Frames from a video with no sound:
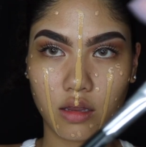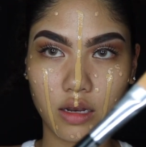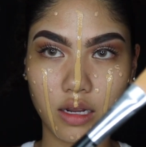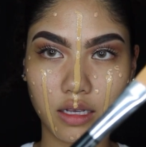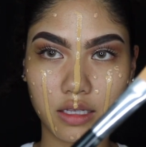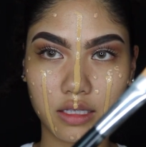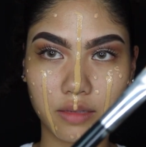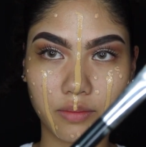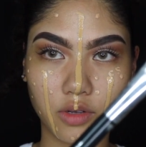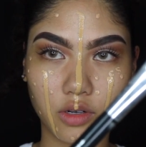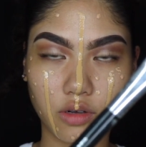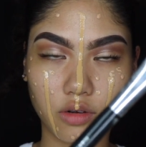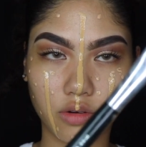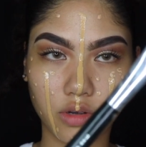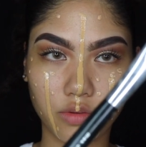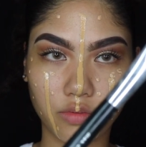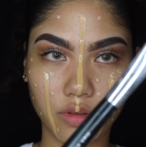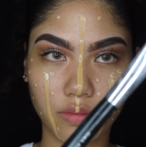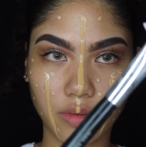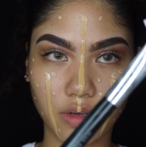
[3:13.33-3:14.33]
Next, I'm gonna go
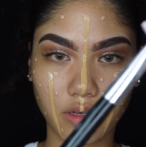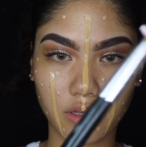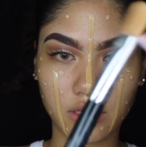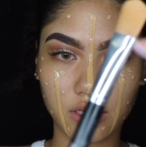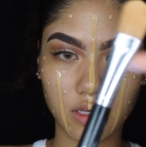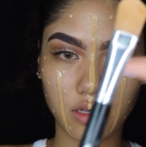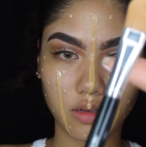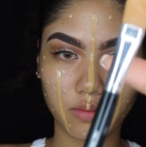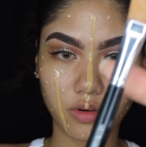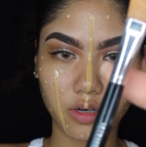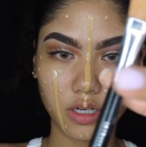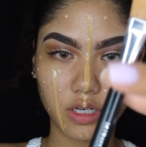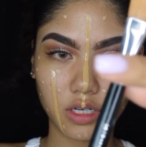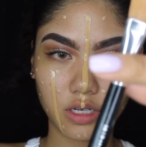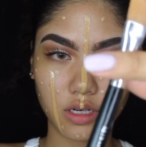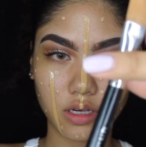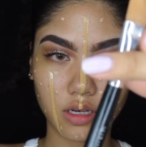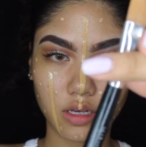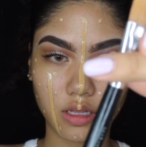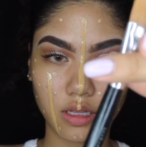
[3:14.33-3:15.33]
in with my concealer
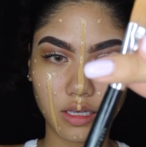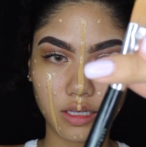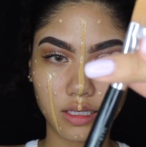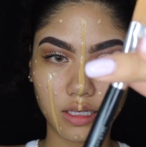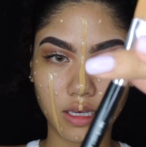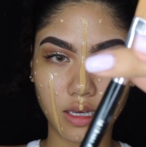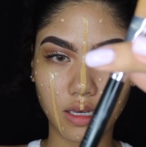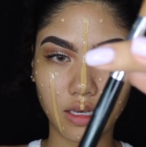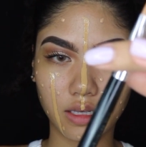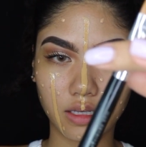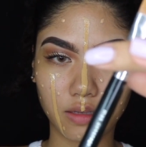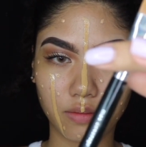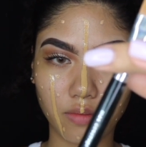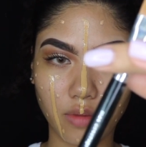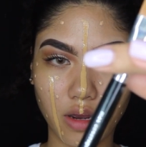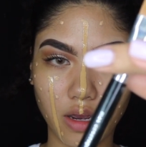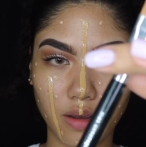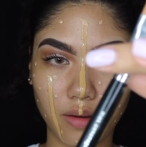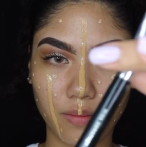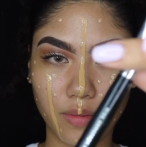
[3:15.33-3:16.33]
brush. This is
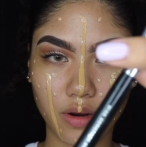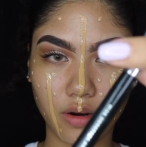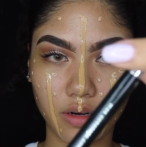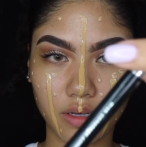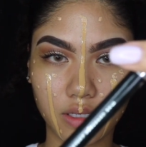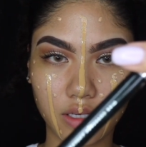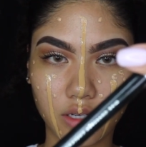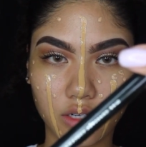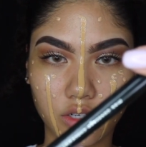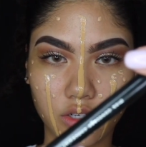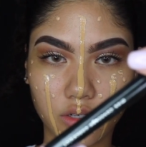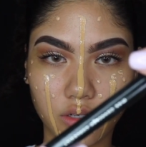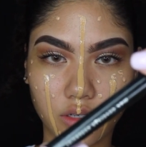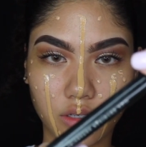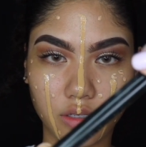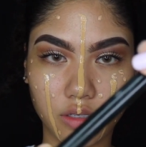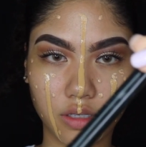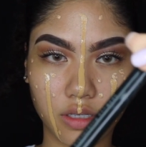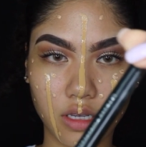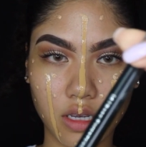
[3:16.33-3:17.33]
my Bare
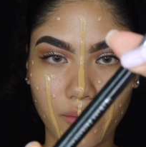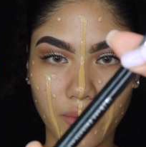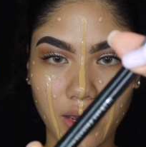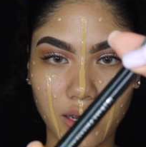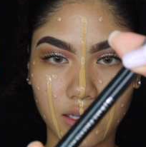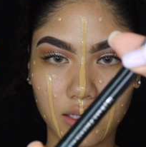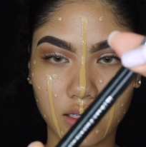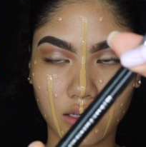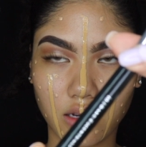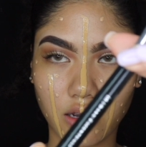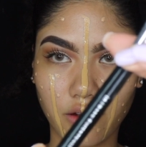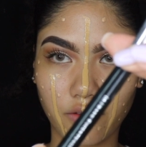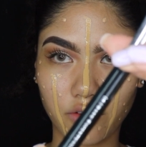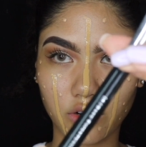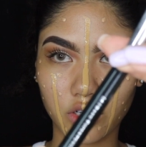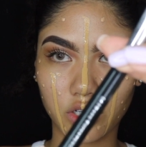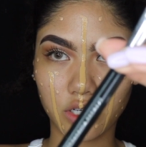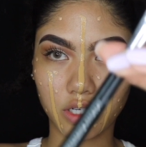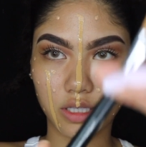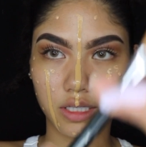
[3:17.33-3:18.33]
Essentials Max
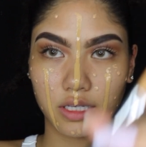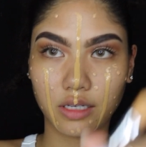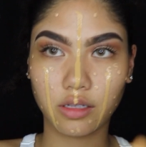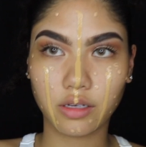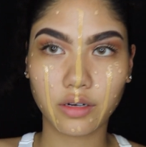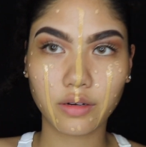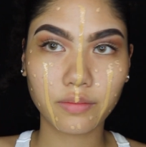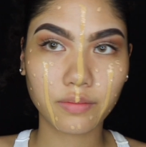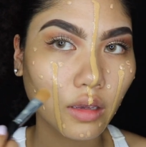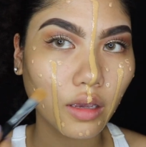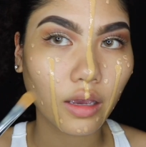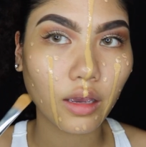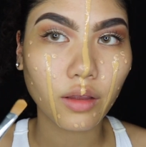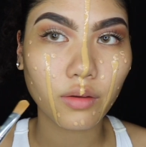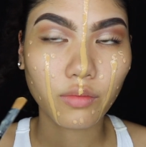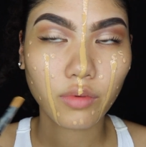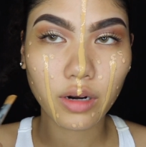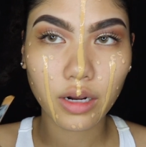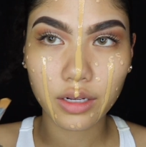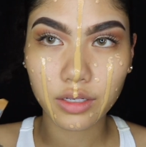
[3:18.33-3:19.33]
Coverage Concealer.
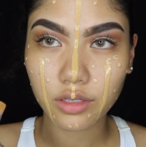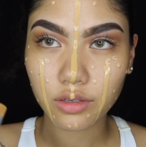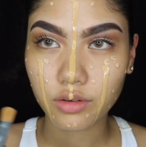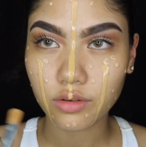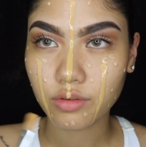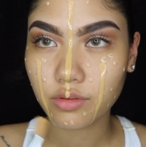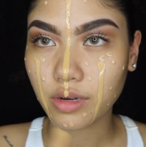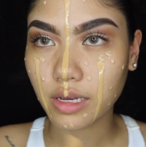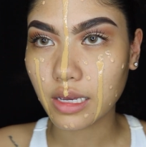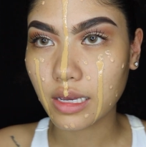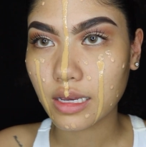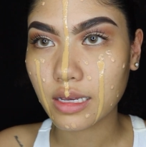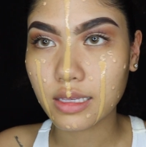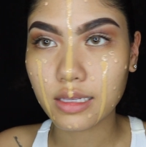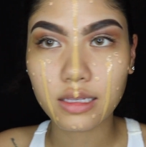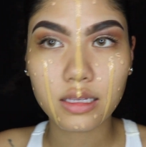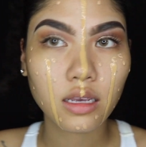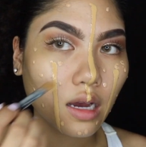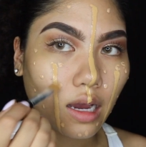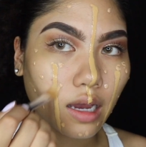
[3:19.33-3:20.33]
And what I do
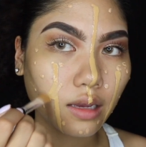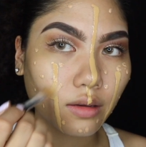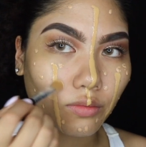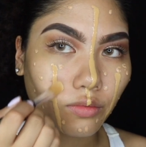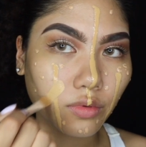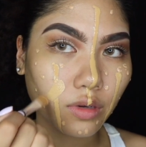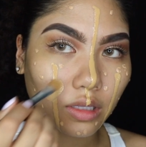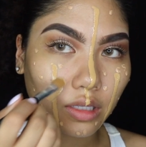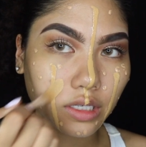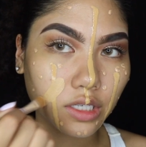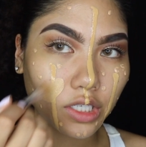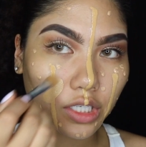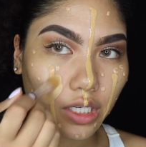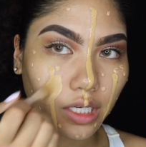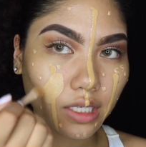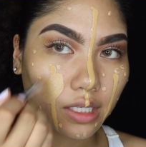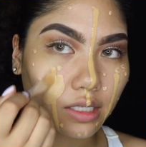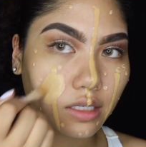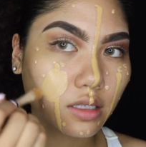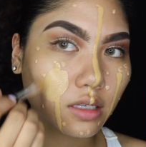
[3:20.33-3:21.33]
is I really
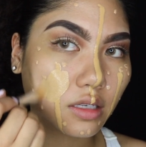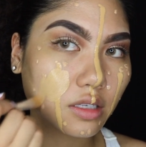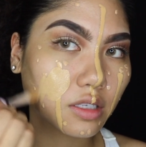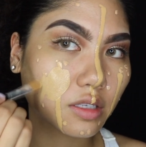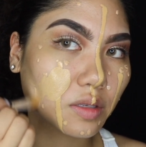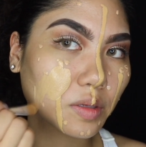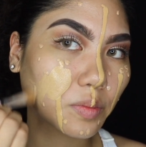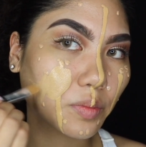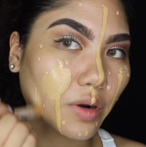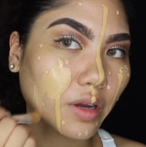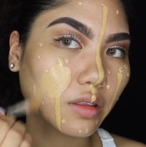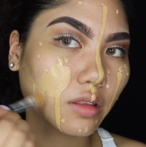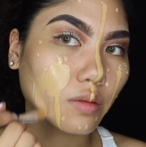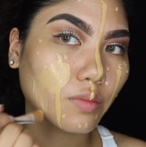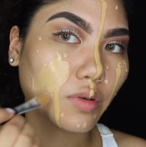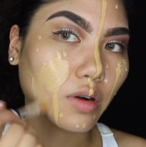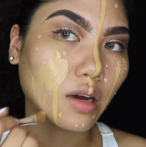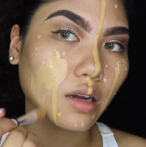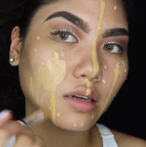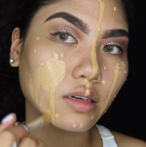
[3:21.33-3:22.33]
just spread the
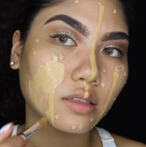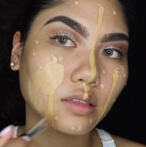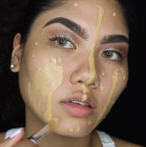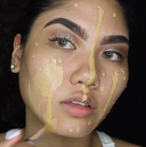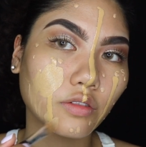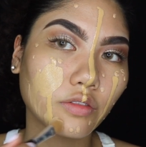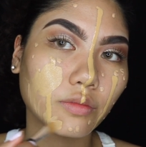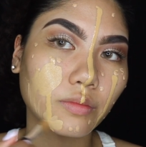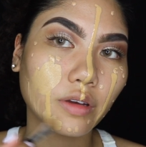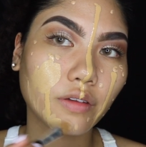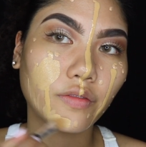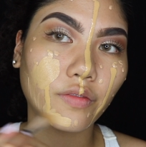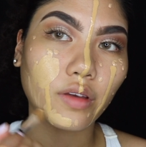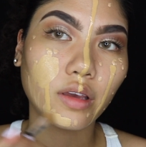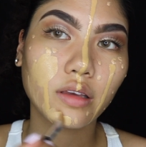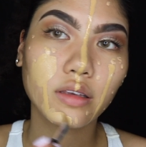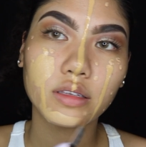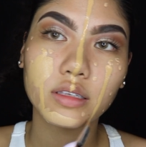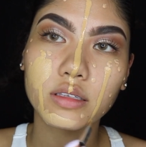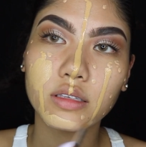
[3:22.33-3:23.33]
product all over my
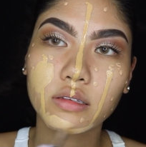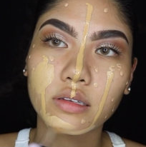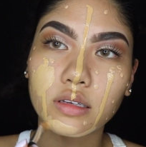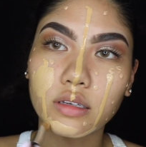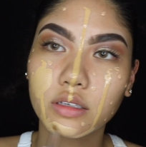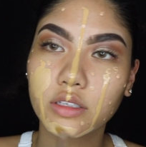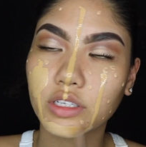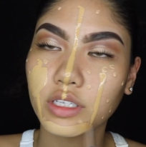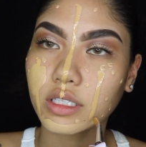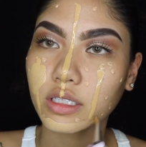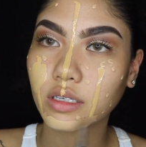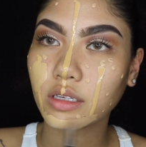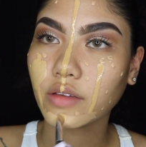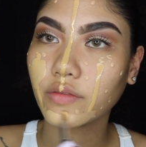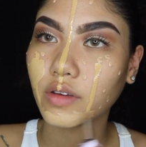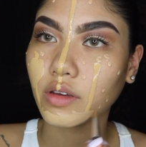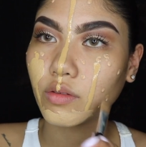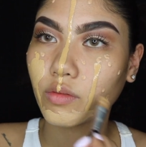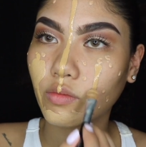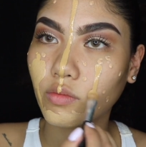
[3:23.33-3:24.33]
face just to
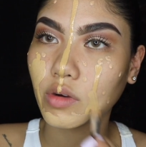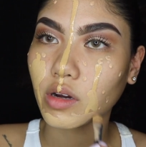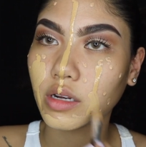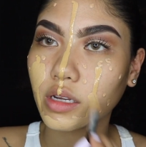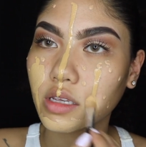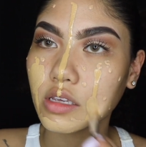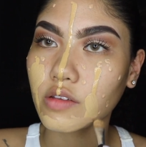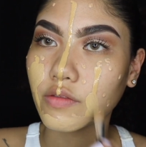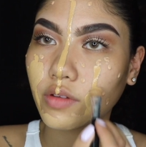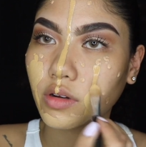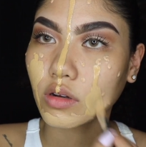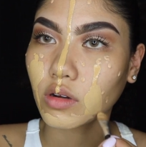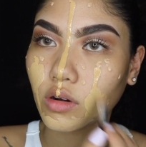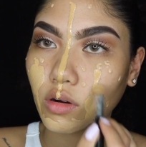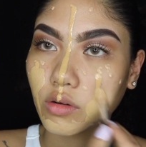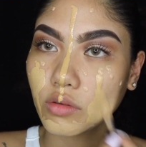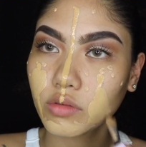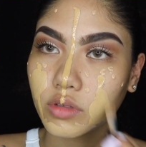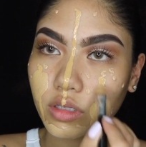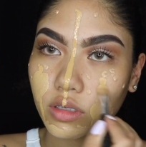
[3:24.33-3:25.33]
give it one even
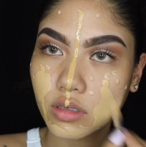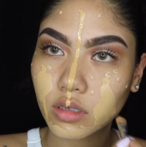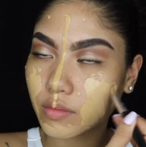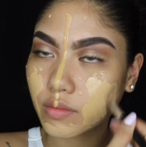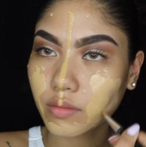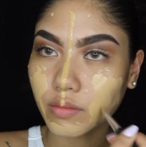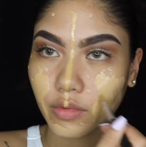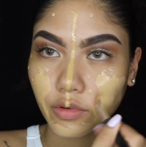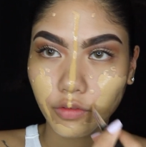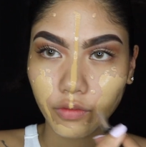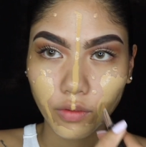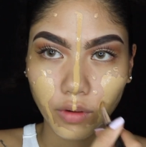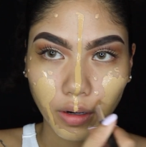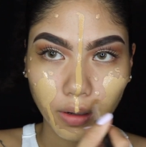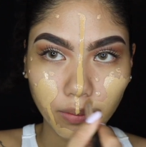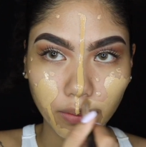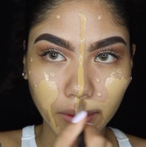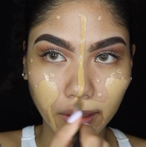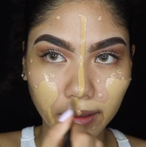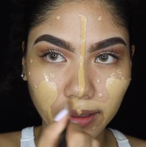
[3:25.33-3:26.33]
coat before
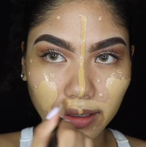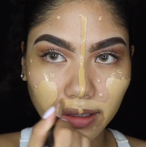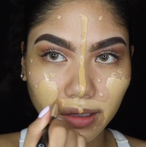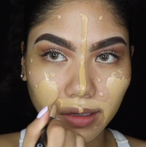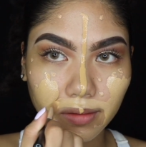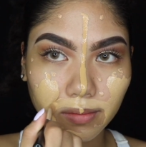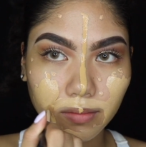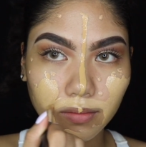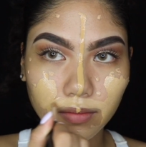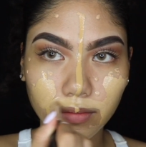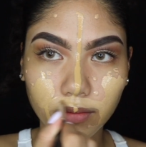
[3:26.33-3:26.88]
I blend it in.